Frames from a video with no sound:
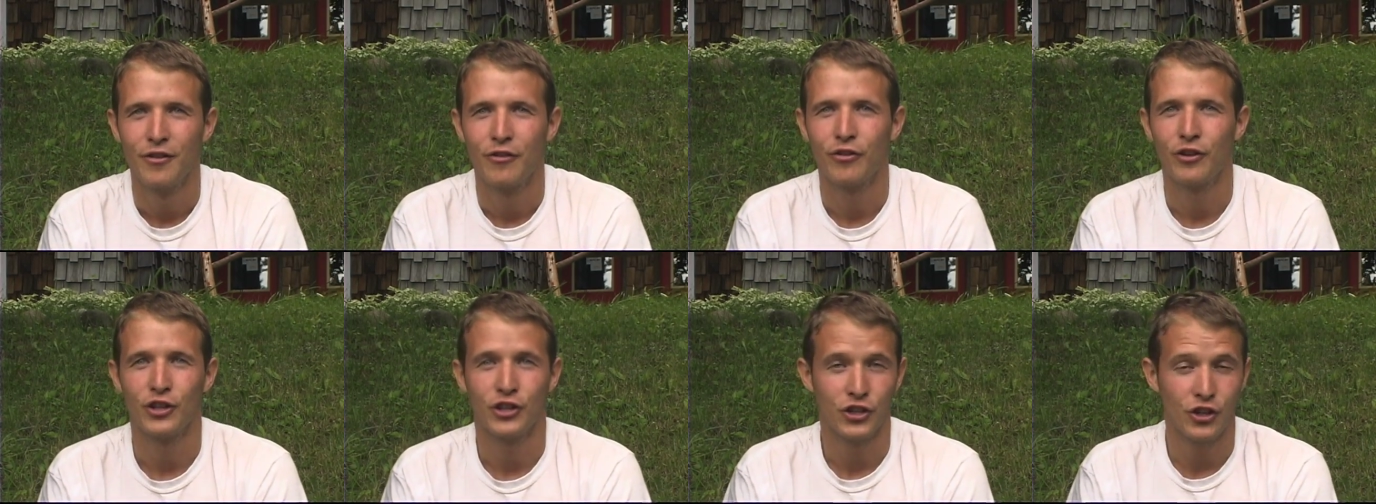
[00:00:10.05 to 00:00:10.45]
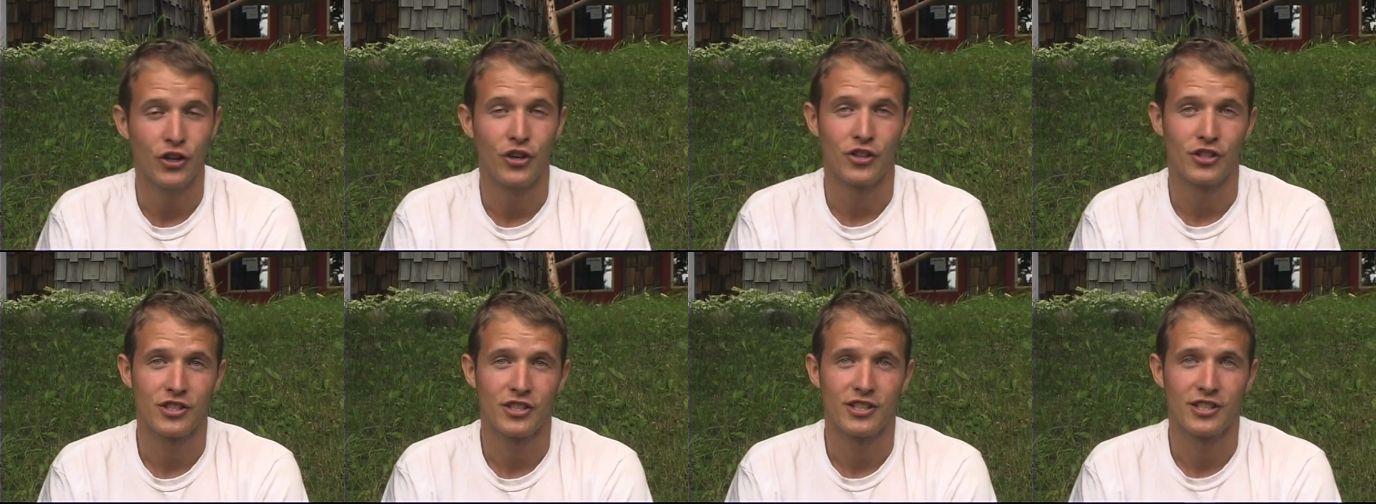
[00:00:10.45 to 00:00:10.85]
for
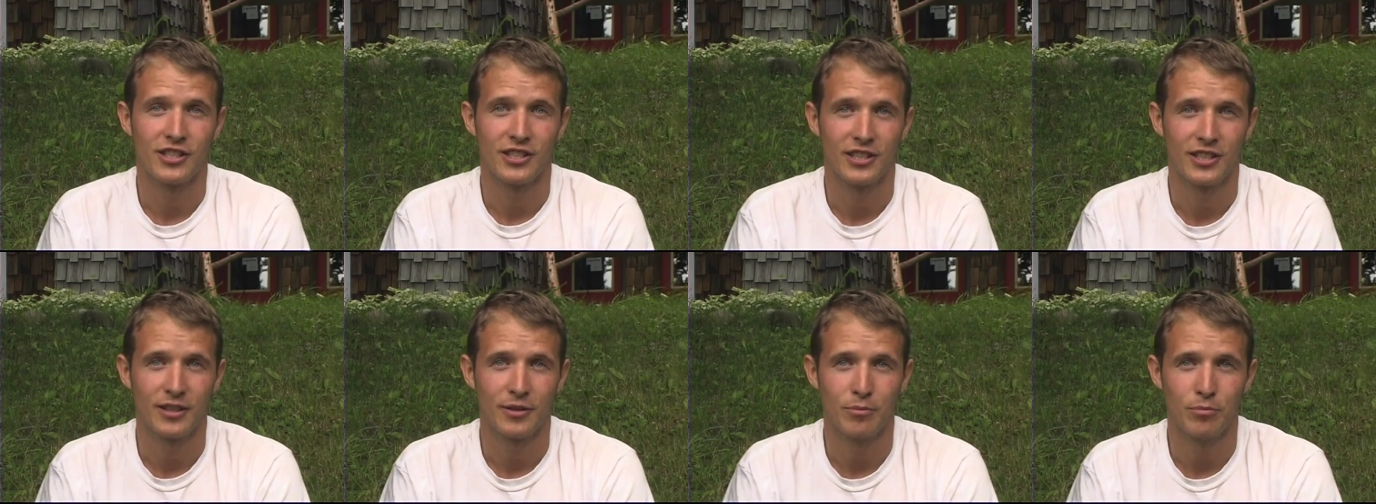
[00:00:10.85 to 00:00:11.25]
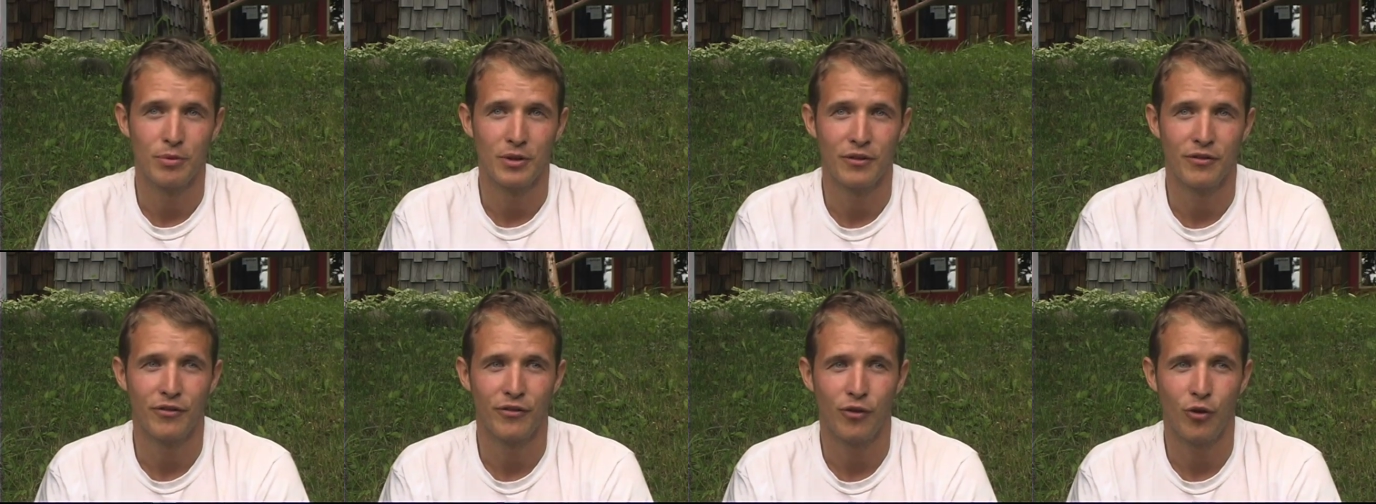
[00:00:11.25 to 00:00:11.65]
years
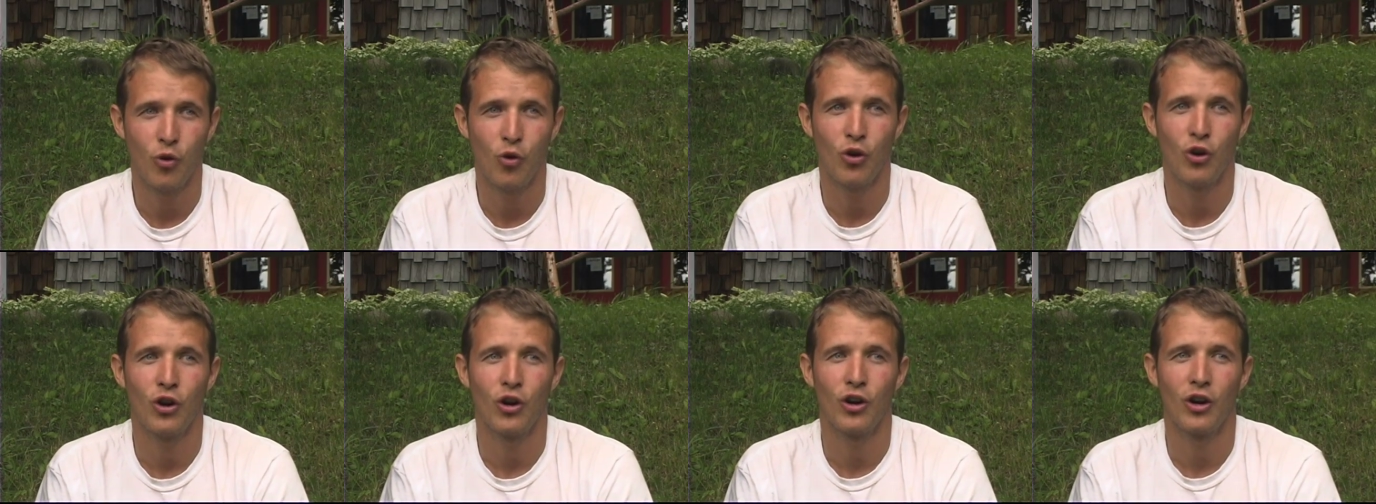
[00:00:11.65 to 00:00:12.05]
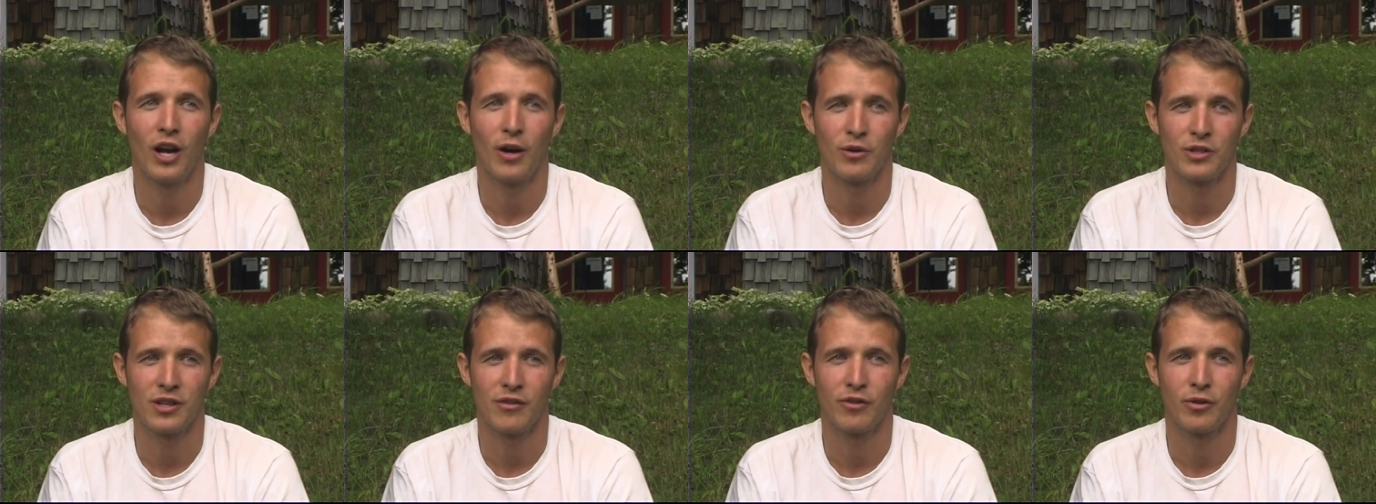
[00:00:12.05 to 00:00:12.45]
before
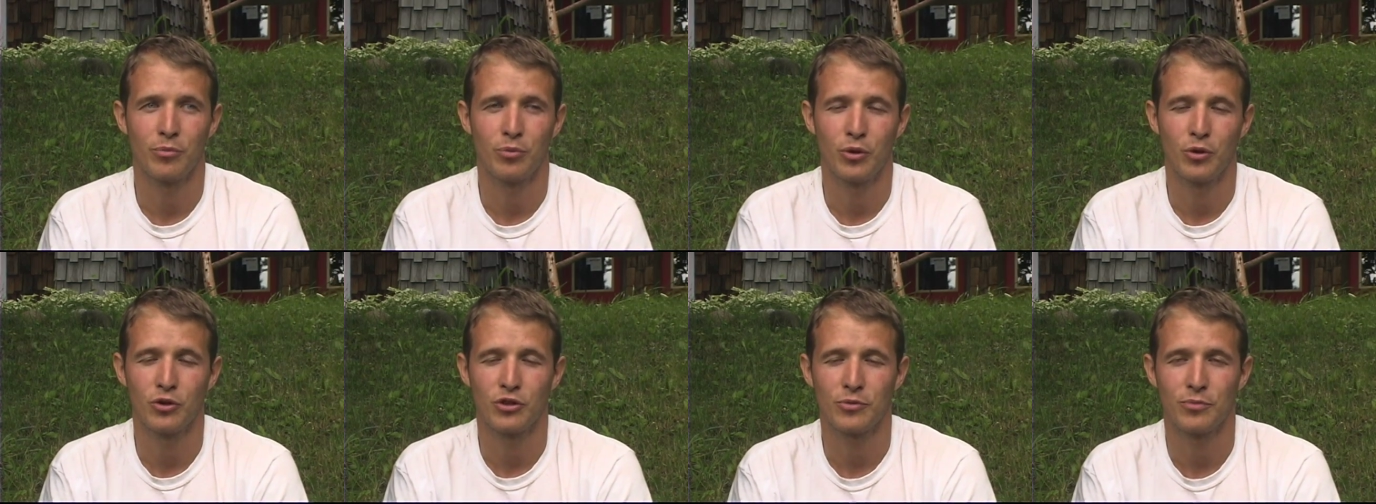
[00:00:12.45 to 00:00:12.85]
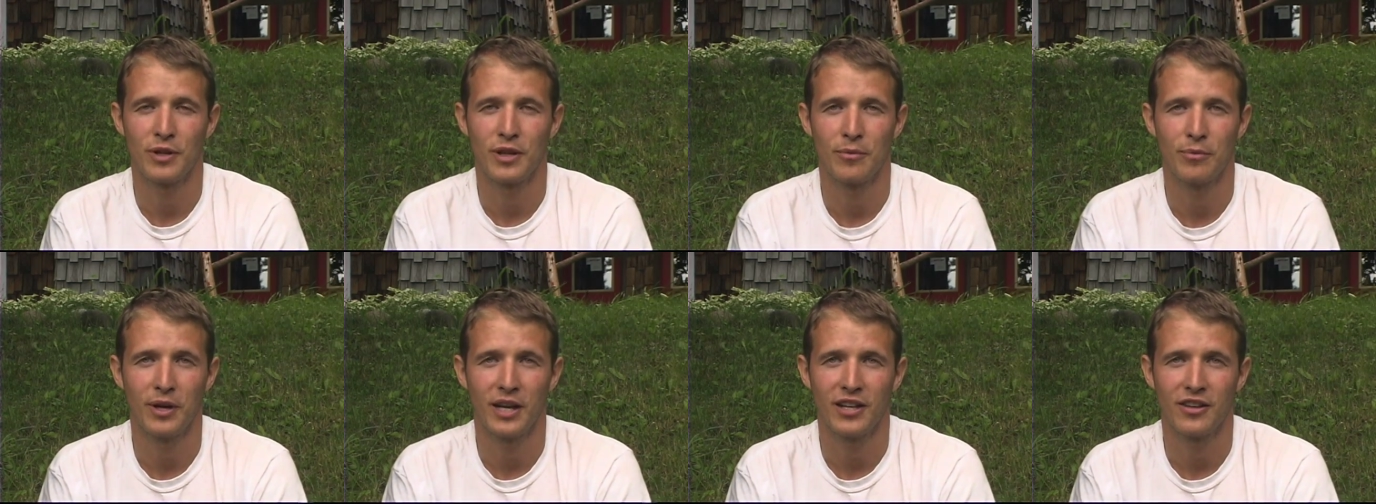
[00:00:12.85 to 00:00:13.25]
I was ever approached by
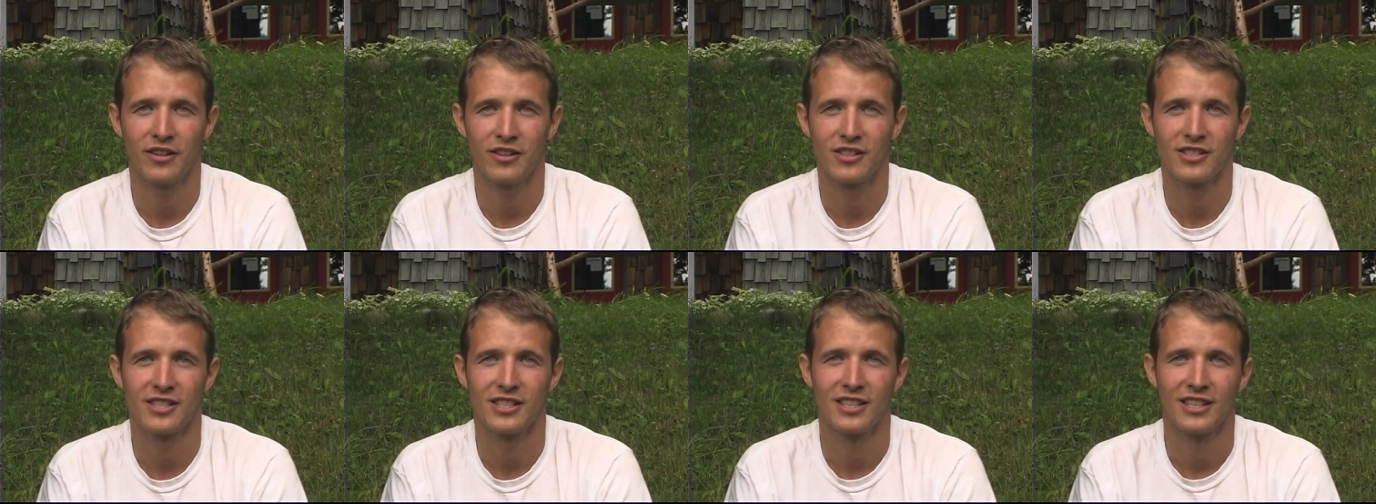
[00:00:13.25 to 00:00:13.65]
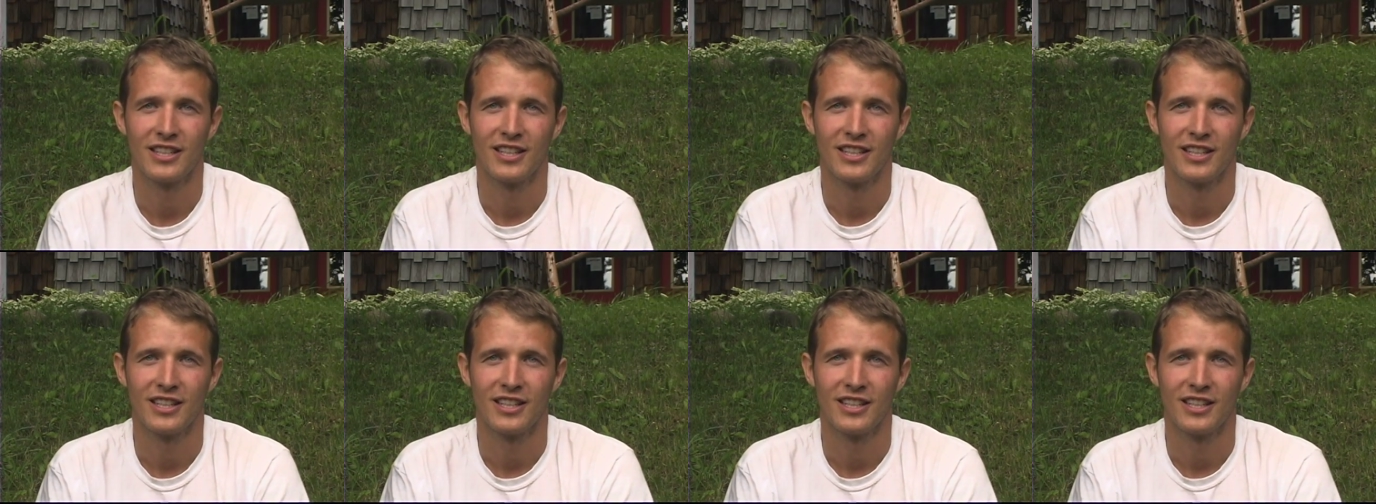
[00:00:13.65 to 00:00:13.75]
the bikers.